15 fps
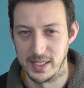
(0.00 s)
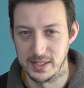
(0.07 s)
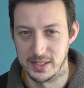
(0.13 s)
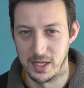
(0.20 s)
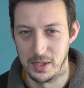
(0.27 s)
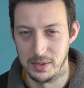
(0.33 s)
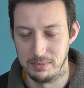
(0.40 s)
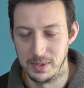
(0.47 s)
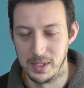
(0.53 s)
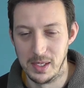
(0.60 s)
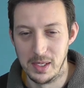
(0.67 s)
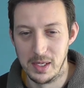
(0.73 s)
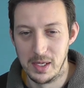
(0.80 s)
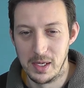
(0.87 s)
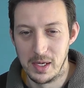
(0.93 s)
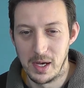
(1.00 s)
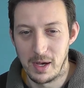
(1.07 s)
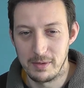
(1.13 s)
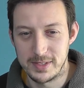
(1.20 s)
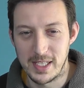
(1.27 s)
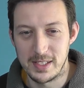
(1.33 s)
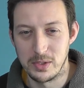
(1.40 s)
So
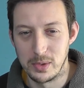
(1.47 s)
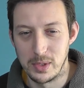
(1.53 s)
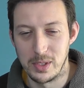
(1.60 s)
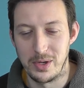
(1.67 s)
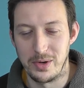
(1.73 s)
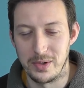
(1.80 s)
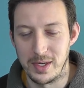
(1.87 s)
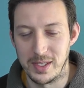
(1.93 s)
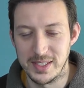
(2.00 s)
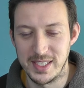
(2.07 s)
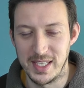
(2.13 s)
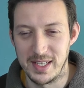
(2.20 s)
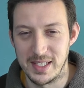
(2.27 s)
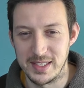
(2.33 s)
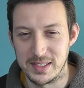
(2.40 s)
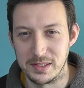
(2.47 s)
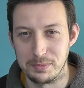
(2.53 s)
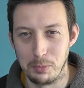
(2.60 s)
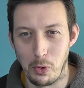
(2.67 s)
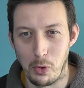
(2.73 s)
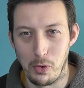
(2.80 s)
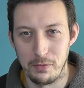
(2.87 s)
I've said all along, I see this as
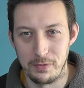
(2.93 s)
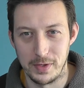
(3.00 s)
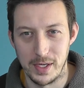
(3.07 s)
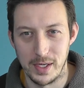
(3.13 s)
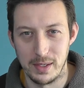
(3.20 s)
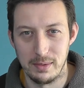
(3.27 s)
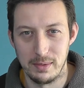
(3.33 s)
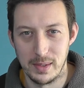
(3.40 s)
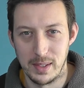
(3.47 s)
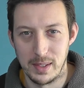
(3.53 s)
more of a